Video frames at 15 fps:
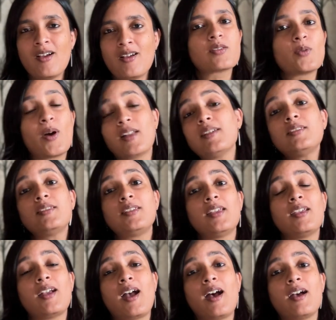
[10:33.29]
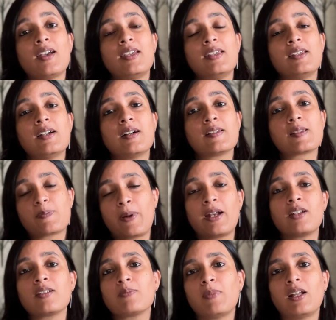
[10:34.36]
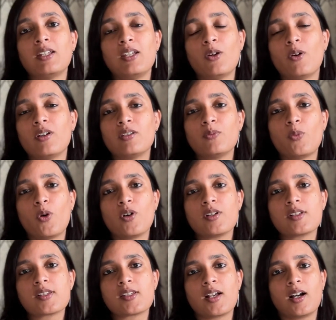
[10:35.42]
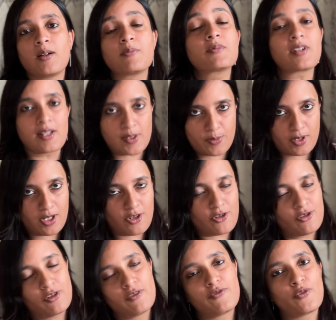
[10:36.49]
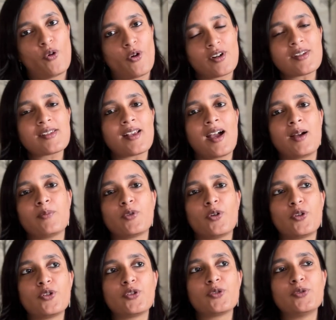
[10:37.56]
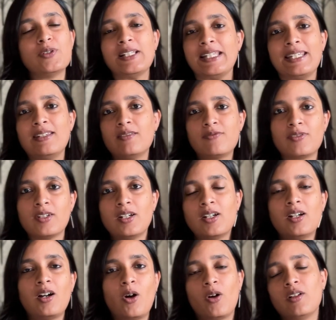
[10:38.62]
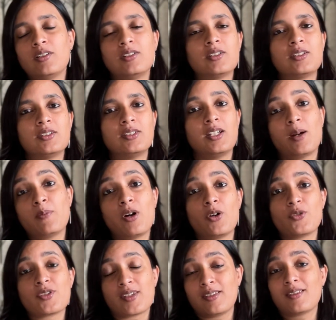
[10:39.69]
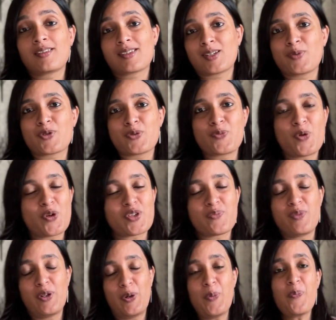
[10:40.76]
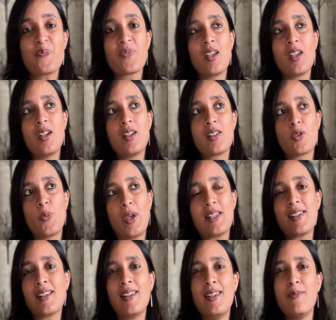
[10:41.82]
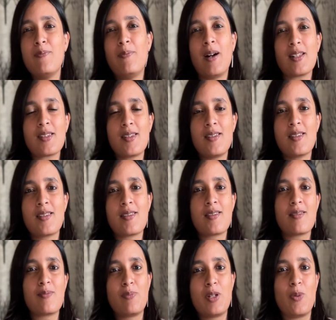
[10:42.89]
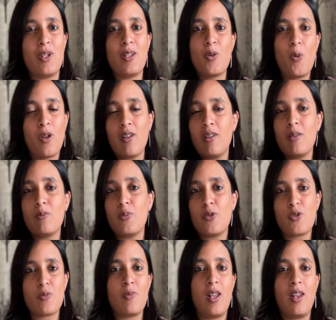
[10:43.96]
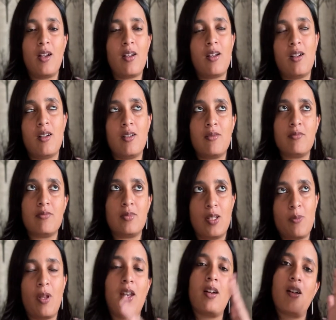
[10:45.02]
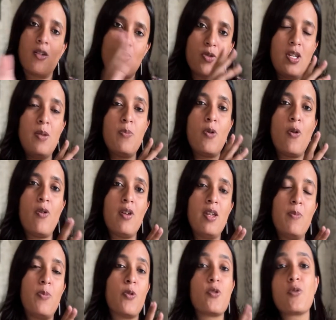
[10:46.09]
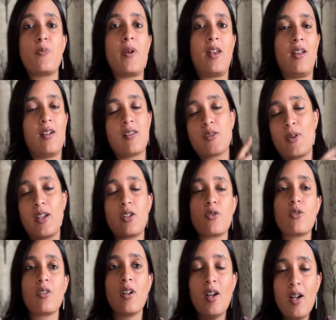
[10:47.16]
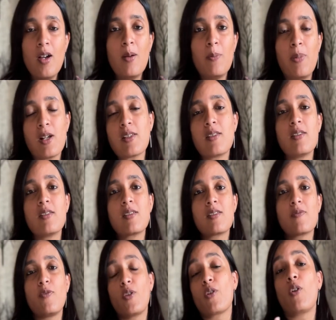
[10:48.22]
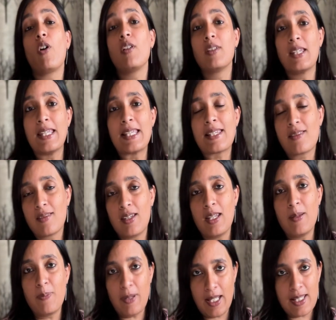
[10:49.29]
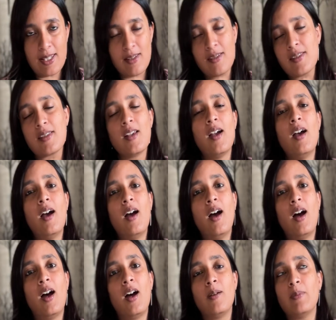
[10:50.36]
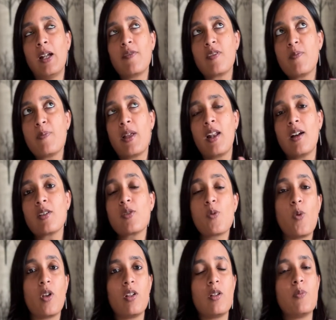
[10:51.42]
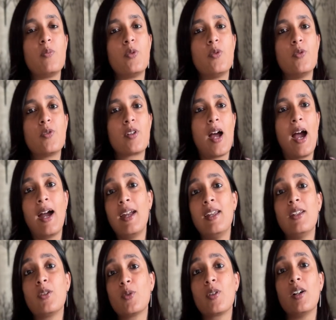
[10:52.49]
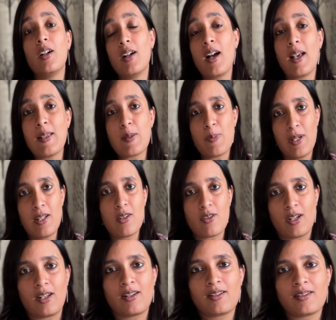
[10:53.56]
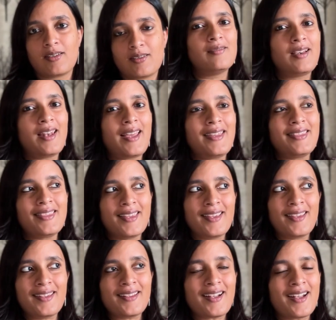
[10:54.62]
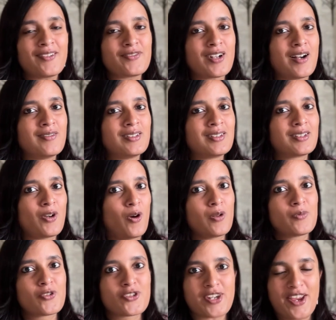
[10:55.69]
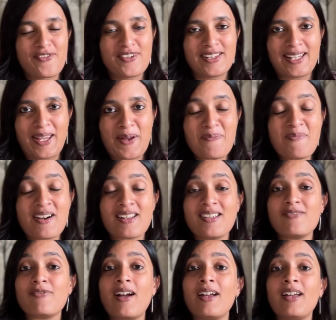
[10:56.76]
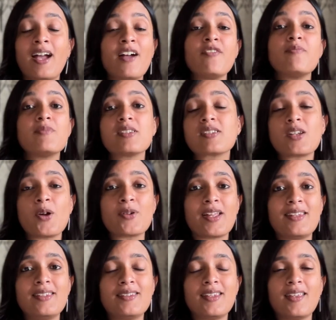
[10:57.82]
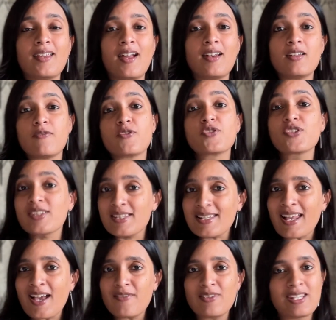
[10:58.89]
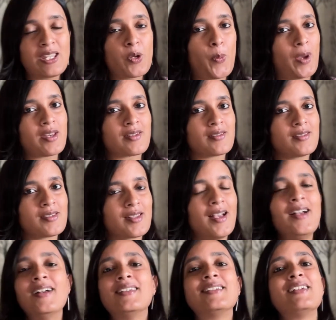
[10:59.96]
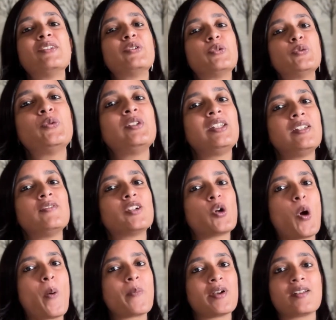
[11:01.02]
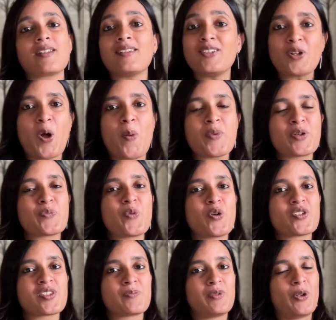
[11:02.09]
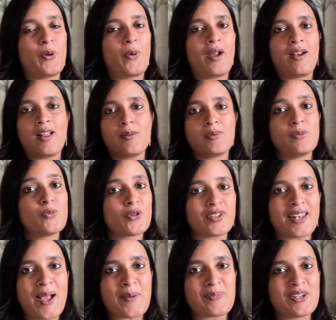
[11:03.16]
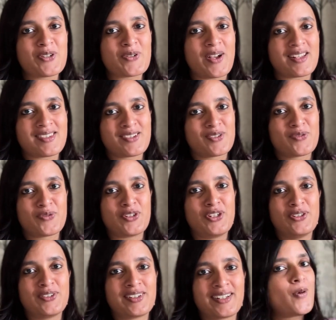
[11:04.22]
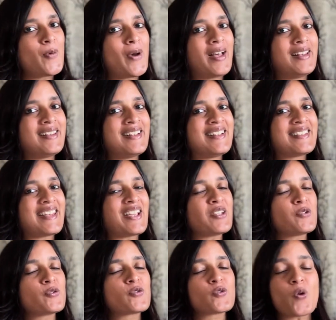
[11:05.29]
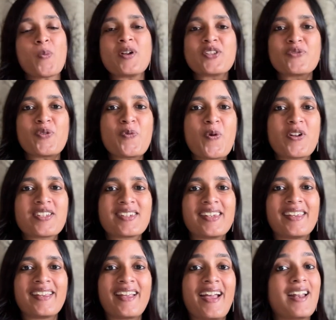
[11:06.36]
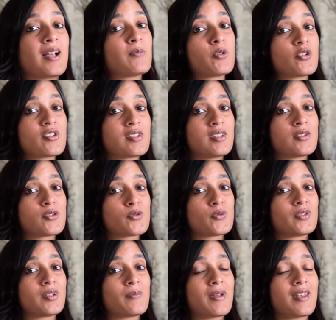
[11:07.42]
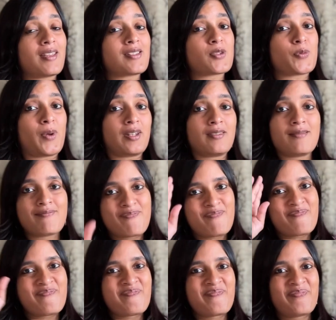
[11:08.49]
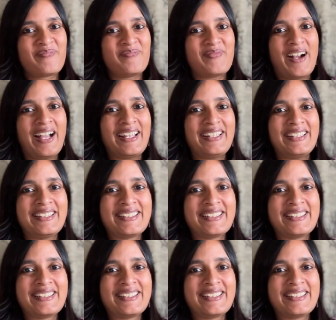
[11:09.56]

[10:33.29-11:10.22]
So another thing I spent money on was transportation, of course. I'm going to leave all the amounts in the description box below. So basically buses between Kuala Lumpur to Melaka, then Melaka to Ipoh, Ipoh to Penang. So I took buses for all these three places. And from Penang to Kuala Lumpur, I took a high-speed train. Well, I think I have covered almost everything, but if I have missed out anything and if you still have any questions, then leave a comment in the comment box below and I'll be more than happy to answer it for you. Well, thank you so much for watching and I'm going to see you soon in my next one. Bye!